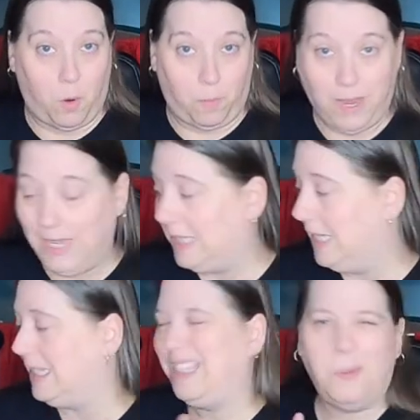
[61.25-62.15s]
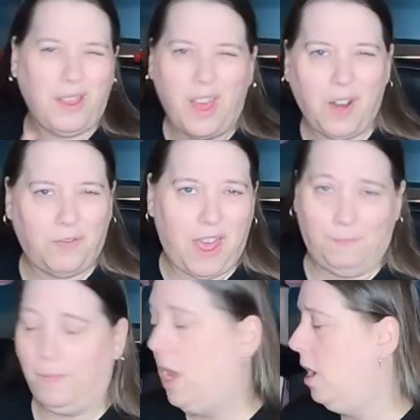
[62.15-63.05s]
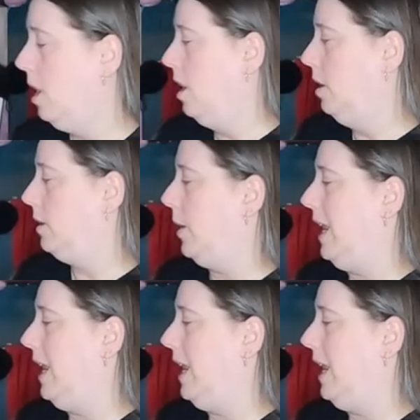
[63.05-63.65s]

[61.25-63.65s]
more pieces. It's going to be a lot of fun. So